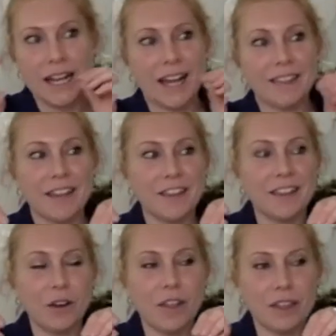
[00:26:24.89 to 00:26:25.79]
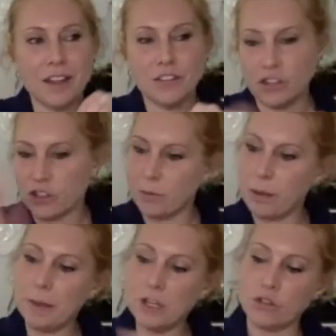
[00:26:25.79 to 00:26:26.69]
And then they just show me
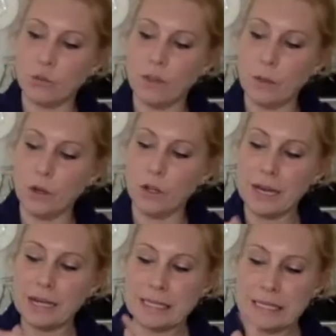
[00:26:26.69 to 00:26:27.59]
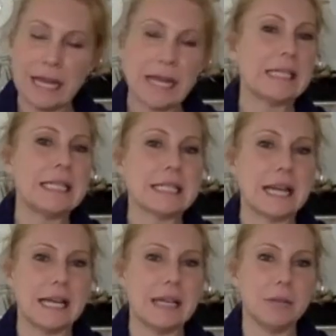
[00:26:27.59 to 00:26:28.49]
a picture of what they want. And it's exactly the
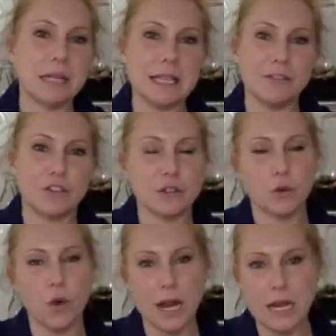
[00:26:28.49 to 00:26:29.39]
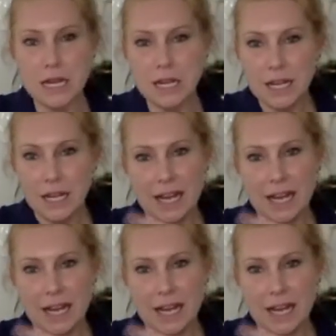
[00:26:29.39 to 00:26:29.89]
same, except for it's grey.